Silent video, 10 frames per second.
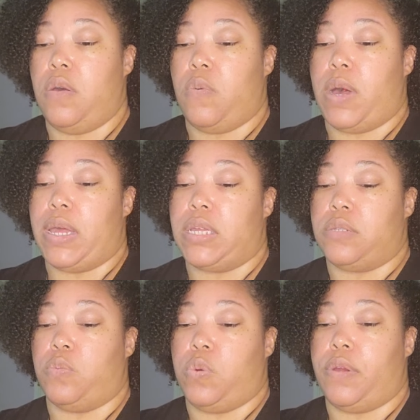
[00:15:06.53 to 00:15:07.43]
Why
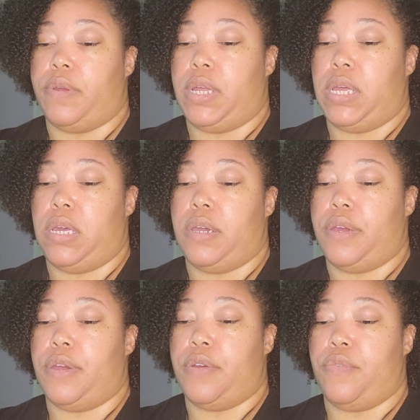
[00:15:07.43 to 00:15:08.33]
is worry
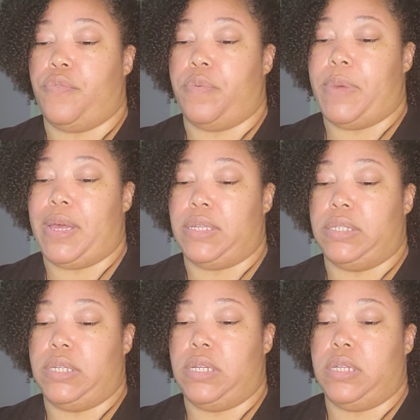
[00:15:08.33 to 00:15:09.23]
here for
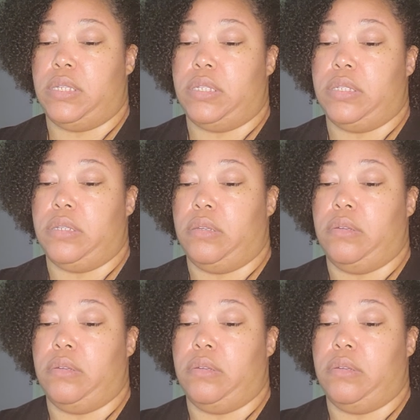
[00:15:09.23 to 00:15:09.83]
Pisces?